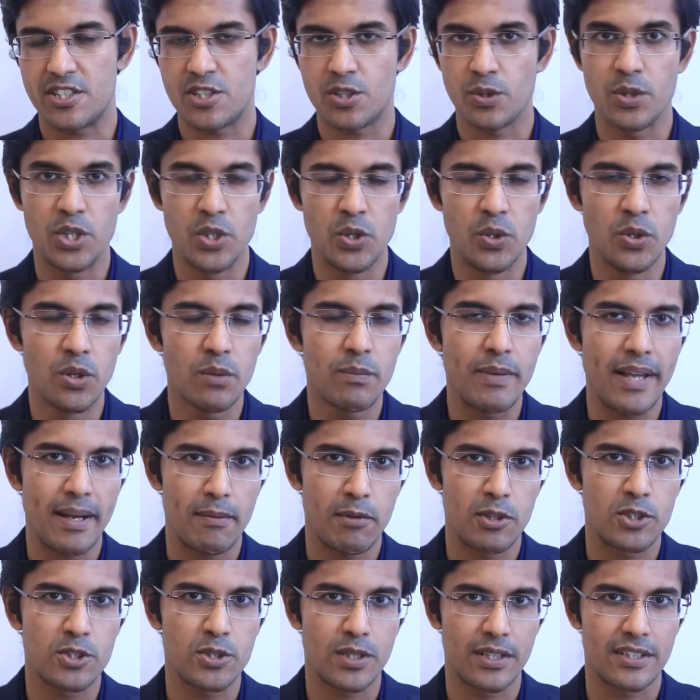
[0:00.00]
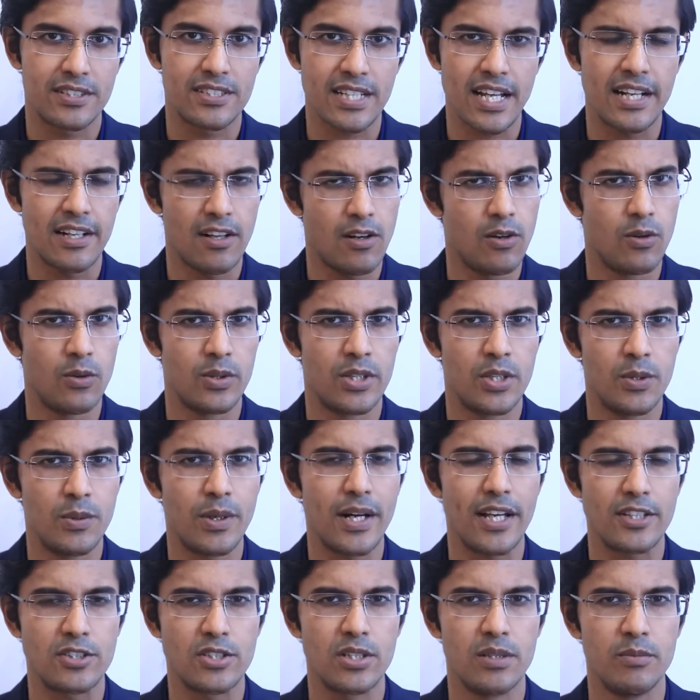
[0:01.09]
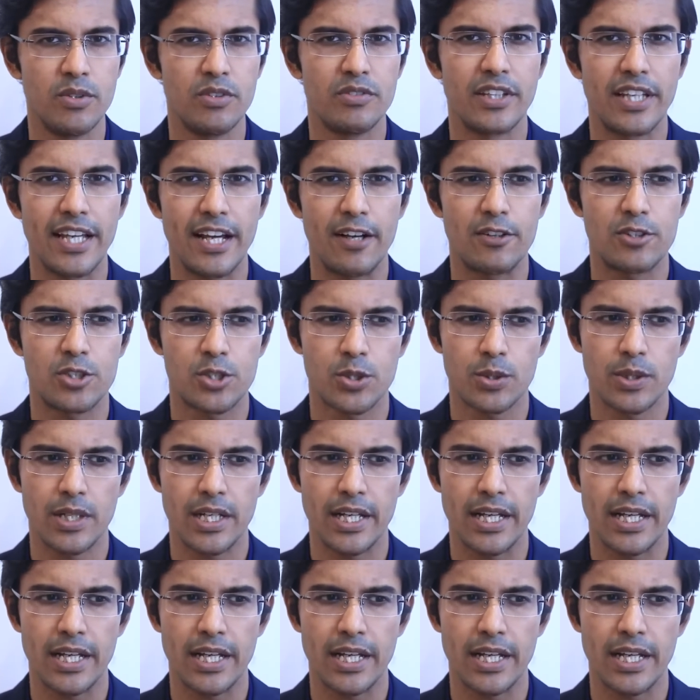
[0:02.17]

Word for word: So you will be able to understand, oh, you are actually moving out to